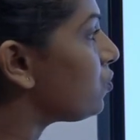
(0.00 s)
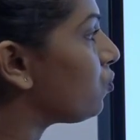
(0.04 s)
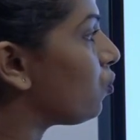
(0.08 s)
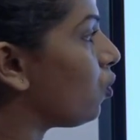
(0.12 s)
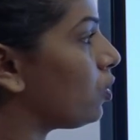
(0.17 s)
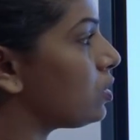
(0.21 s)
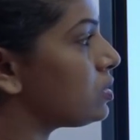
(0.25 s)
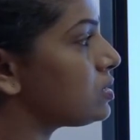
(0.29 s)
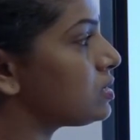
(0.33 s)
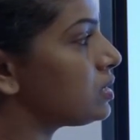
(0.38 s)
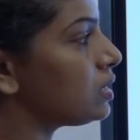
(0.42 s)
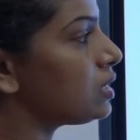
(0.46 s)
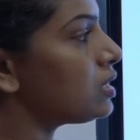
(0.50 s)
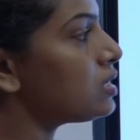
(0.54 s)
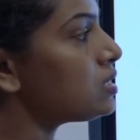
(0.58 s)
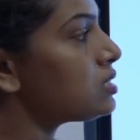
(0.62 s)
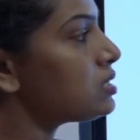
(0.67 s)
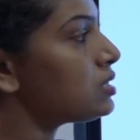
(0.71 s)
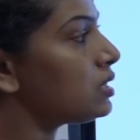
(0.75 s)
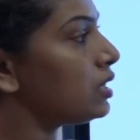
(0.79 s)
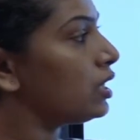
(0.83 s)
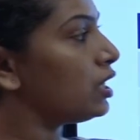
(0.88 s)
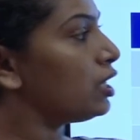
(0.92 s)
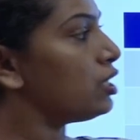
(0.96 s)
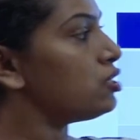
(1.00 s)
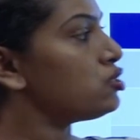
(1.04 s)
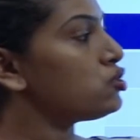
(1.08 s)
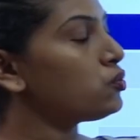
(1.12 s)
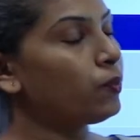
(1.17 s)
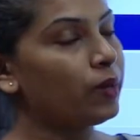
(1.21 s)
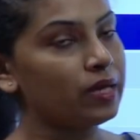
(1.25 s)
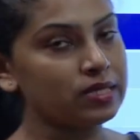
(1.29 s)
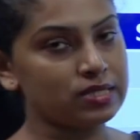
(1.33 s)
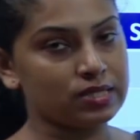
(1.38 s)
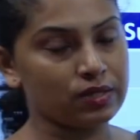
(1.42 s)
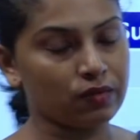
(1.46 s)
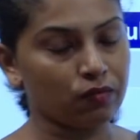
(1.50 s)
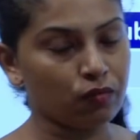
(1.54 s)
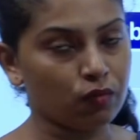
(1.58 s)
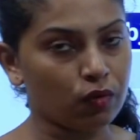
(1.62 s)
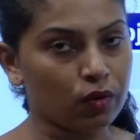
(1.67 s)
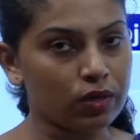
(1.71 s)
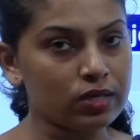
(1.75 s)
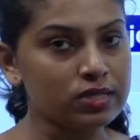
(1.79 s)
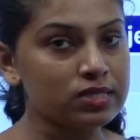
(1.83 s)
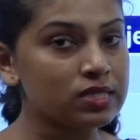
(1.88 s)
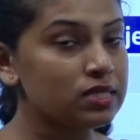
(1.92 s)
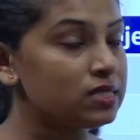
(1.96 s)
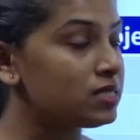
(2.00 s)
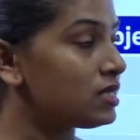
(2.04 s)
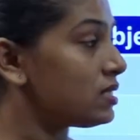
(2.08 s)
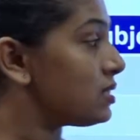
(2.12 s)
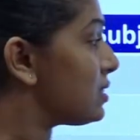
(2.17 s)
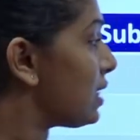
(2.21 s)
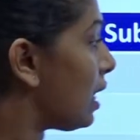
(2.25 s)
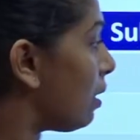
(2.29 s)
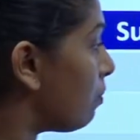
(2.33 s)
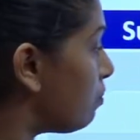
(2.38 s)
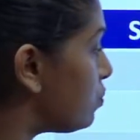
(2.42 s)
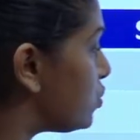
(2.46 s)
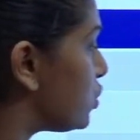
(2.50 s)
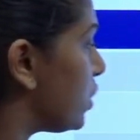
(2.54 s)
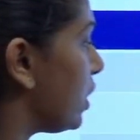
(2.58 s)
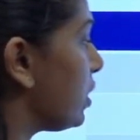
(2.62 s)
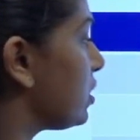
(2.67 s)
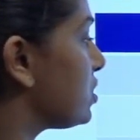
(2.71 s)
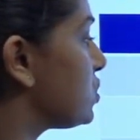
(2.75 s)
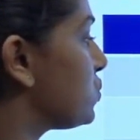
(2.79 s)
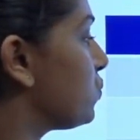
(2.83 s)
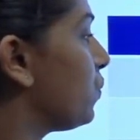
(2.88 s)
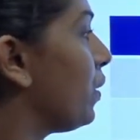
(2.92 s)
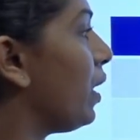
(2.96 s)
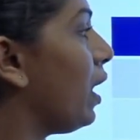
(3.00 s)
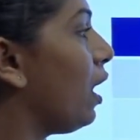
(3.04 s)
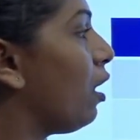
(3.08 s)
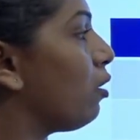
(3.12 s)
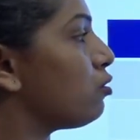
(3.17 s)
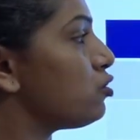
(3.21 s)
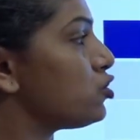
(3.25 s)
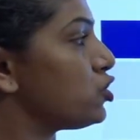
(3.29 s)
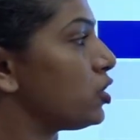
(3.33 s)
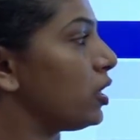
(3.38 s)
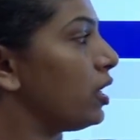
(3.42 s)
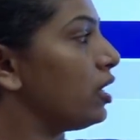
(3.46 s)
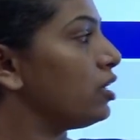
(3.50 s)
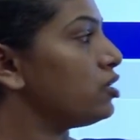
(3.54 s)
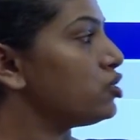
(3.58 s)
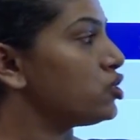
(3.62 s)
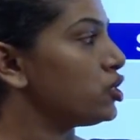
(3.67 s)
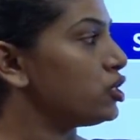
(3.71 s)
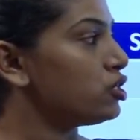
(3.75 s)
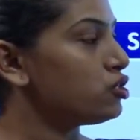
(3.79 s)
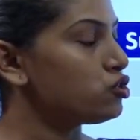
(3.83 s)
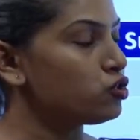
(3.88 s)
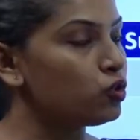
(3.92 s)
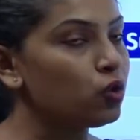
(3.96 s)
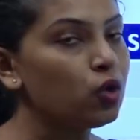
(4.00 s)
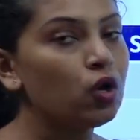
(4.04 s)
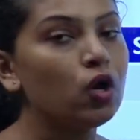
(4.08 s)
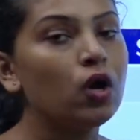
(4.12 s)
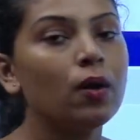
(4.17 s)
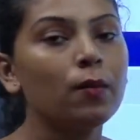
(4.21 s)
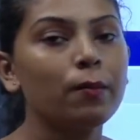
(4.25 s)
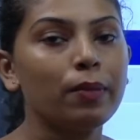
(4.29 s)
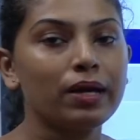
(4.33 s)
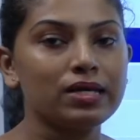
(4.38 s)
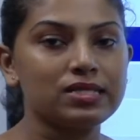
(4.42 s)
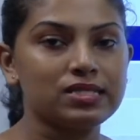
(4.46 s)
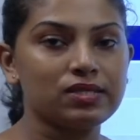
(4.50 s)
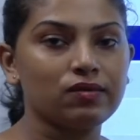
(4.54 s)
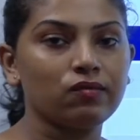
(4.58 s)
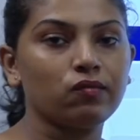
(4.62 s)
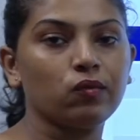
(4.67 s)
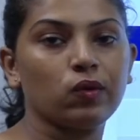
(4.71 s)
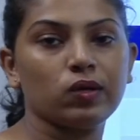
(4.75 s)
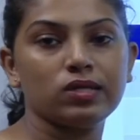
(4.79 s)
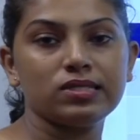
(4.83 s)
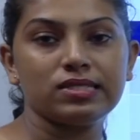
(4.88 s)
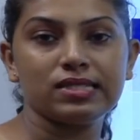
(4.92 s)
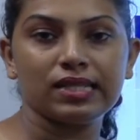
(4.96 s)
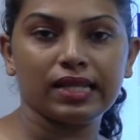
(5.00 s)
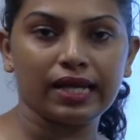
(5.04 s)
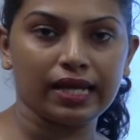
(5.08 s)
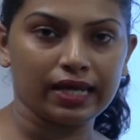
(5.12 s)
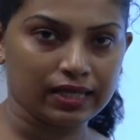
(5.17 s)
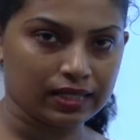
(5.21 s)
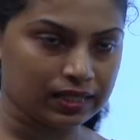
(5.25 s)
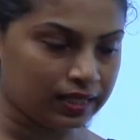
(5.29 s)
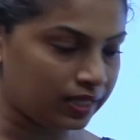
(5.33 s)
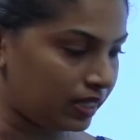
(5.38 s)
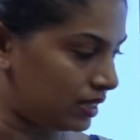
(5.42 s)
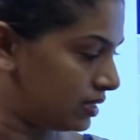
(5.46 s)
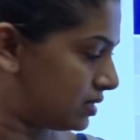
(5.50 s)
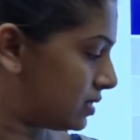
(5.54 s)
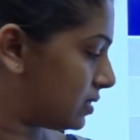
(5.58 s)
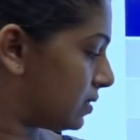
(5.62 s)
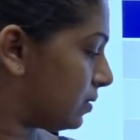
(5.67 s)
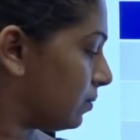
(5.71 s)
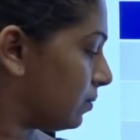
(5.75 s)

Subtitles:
voices into passive voices. The subjects we have to change into passive voice like this.